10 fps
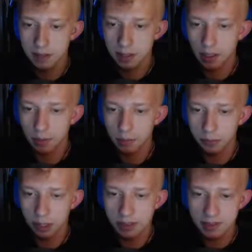I'm
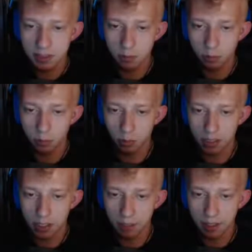trying to stick with what we
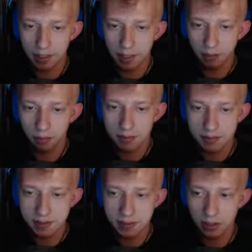got right now, because
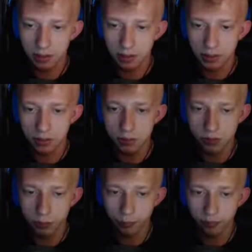it's not a huge
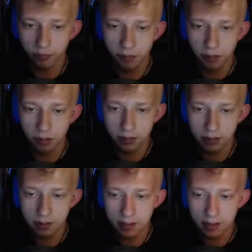improvement or
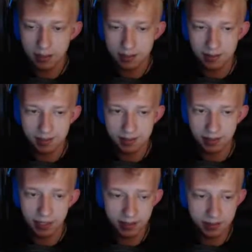anything, and it's not
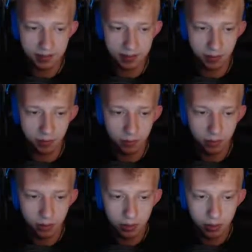slotted, so
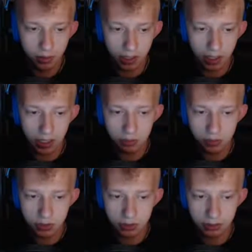I'm
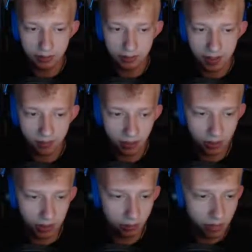just going to leave that for
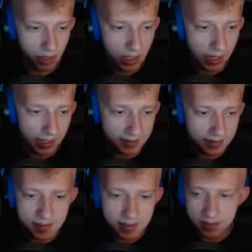now. I
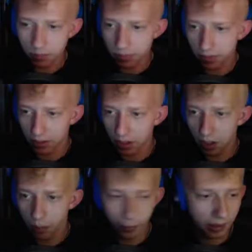see something
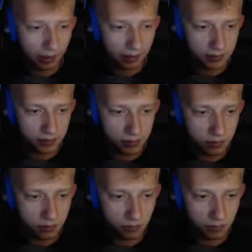up
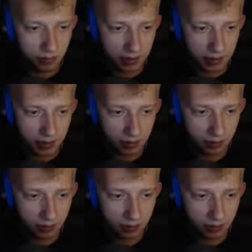into the...